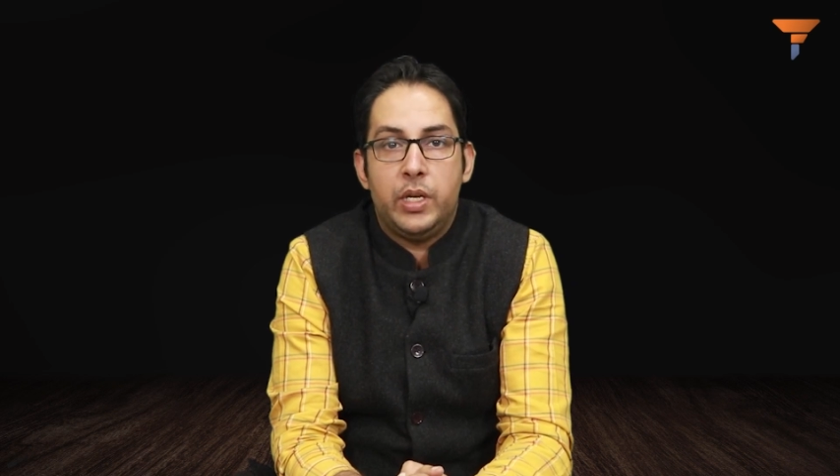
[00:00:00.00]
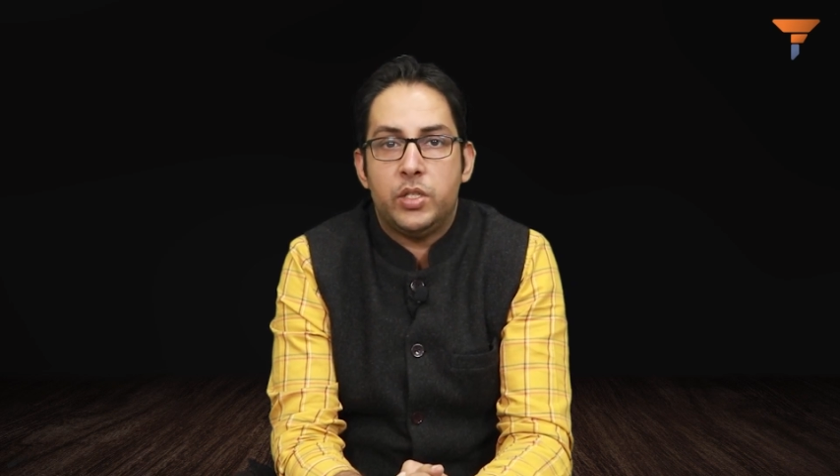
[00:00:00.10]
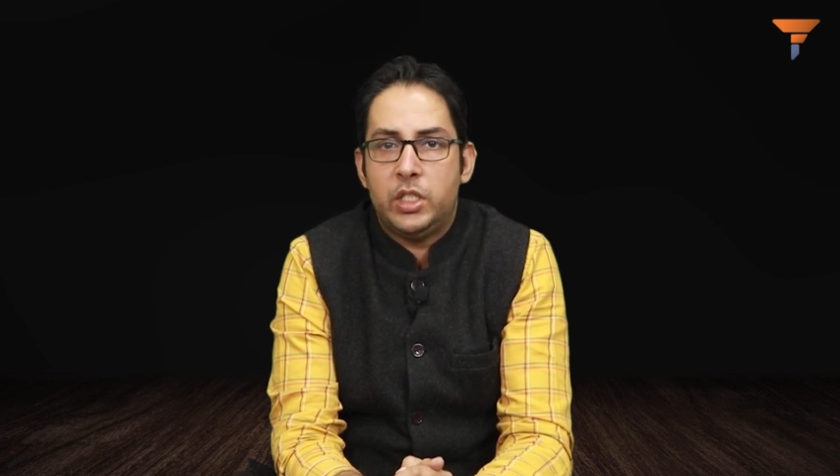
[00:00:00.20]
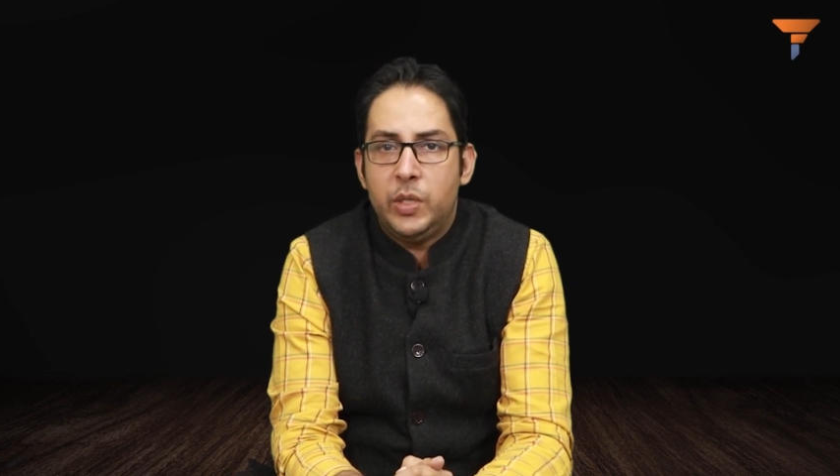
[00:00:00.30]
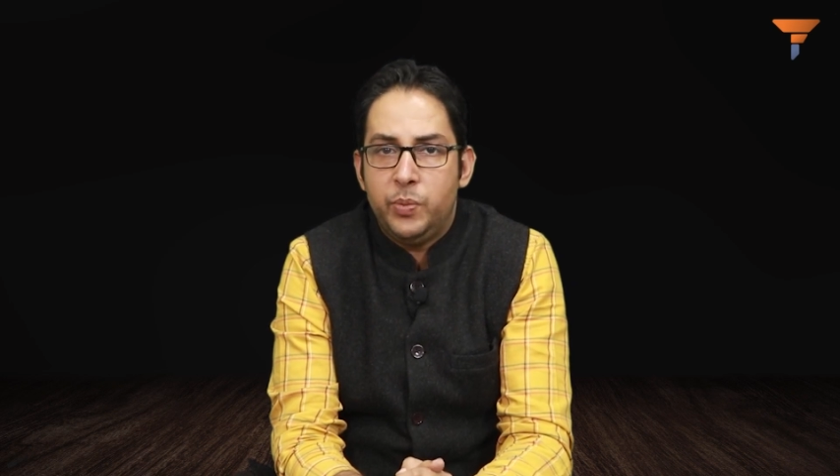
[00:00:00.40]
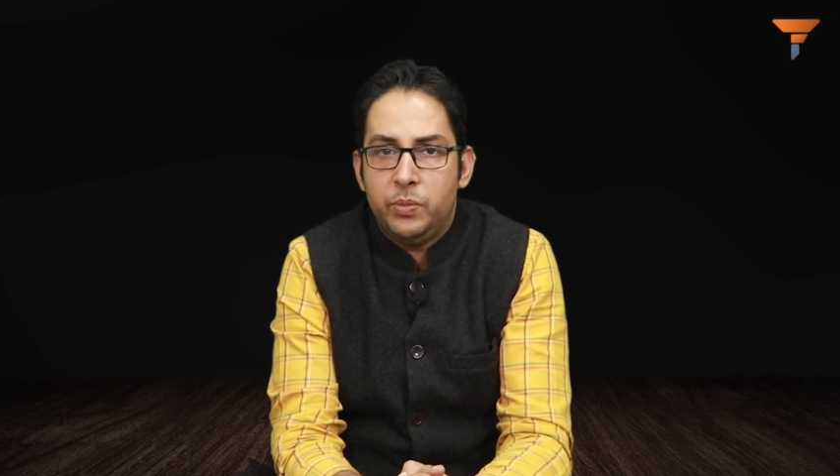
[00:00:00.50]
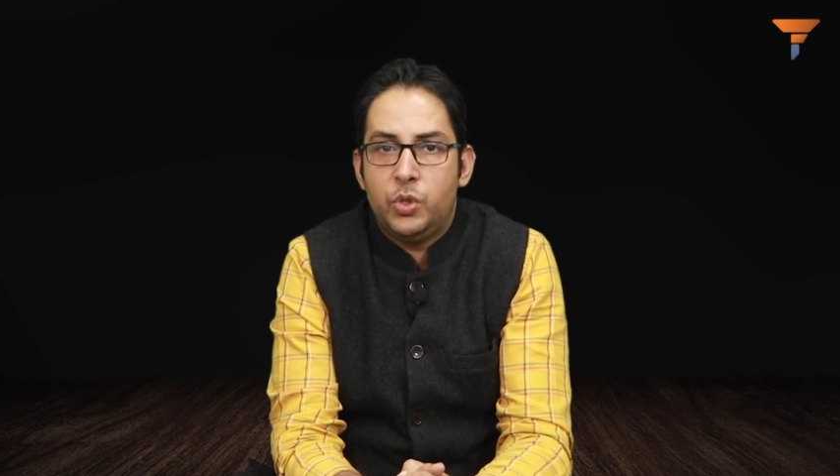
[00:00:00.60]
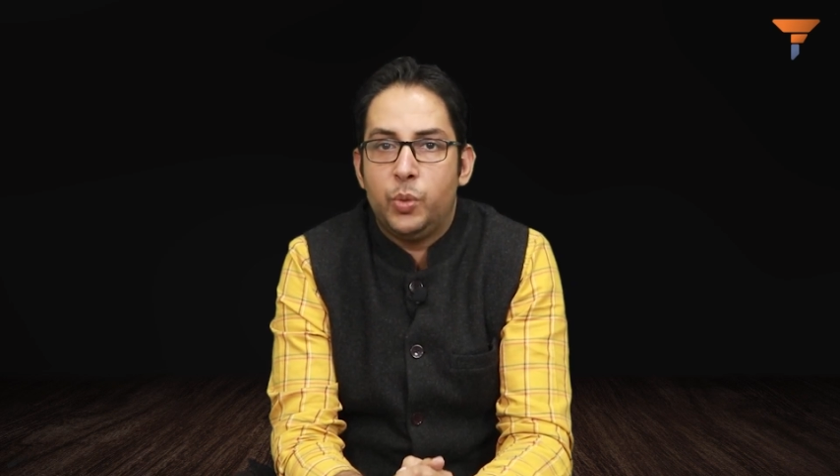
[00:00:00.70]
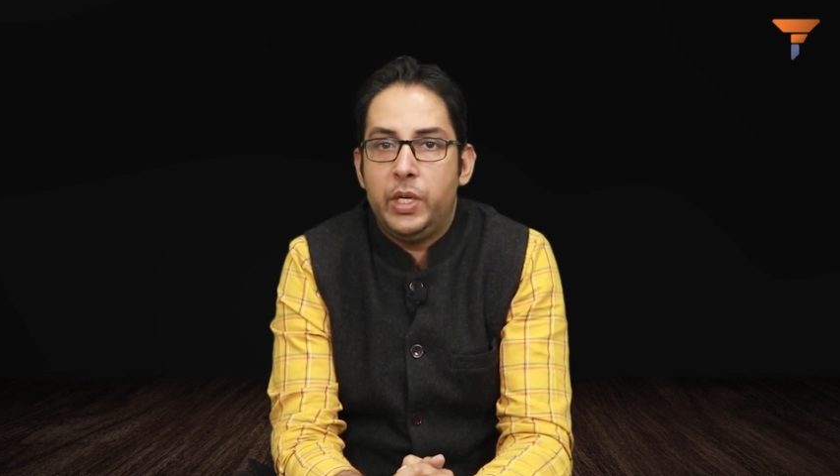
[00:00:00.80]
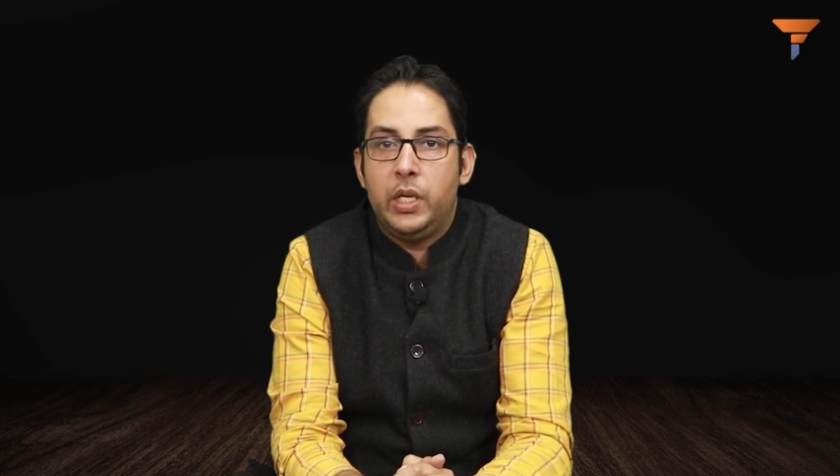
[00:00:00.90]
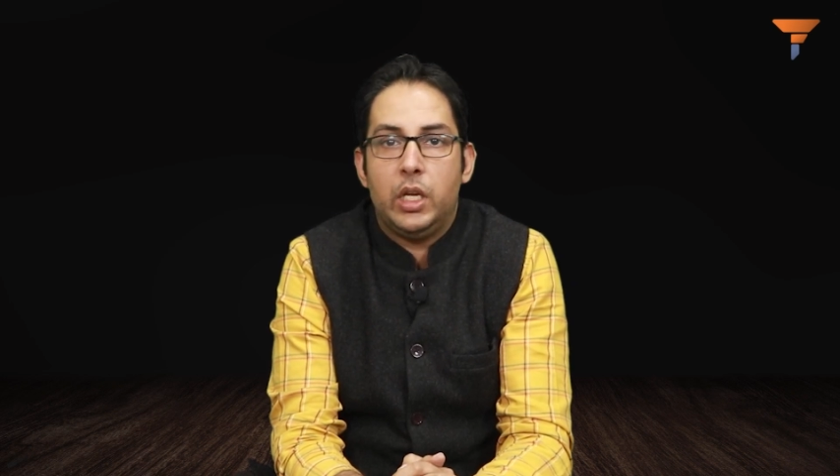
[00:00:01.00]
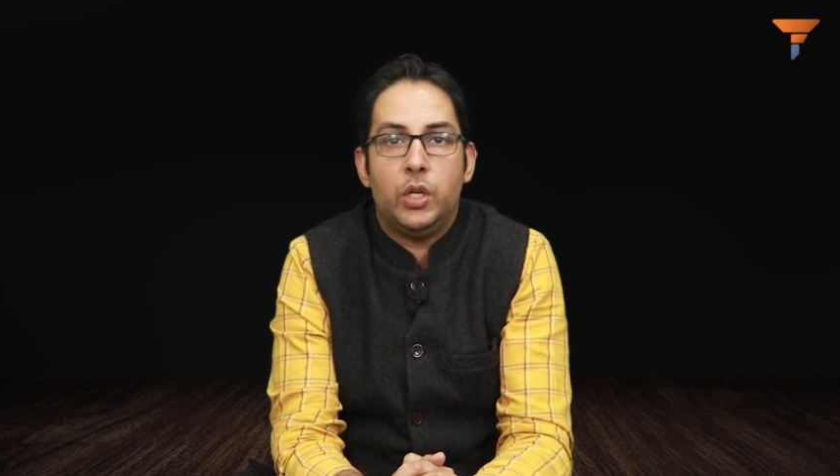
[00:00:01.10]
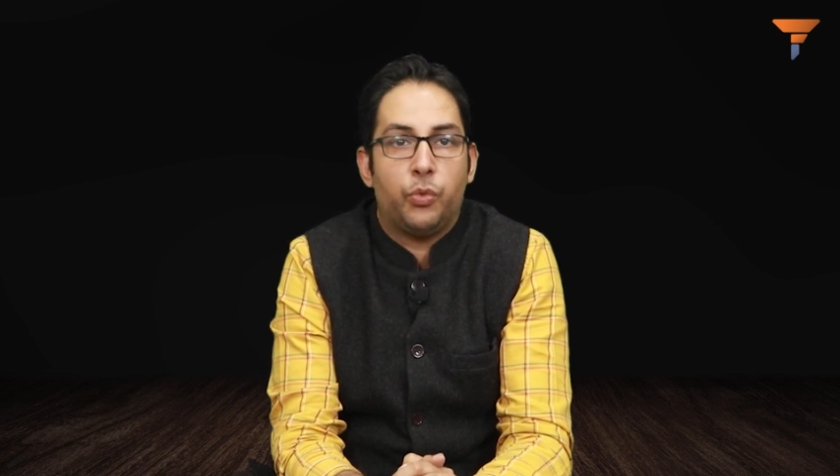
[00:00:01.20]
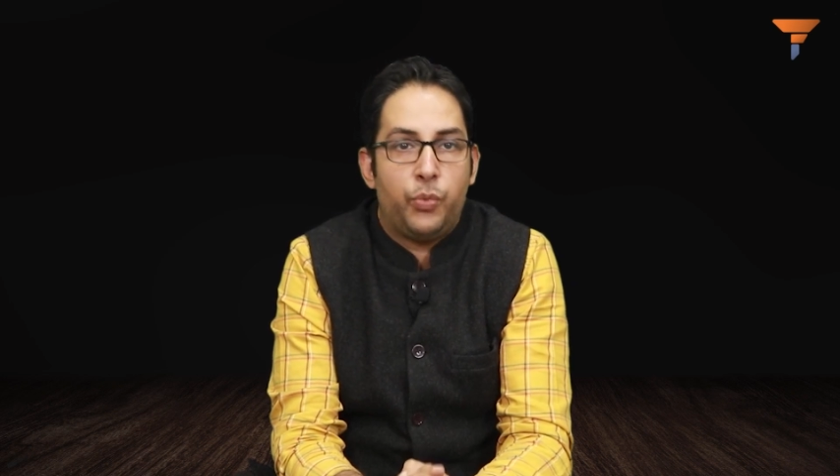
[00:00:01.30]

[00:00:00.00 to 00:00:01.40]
seem to be in the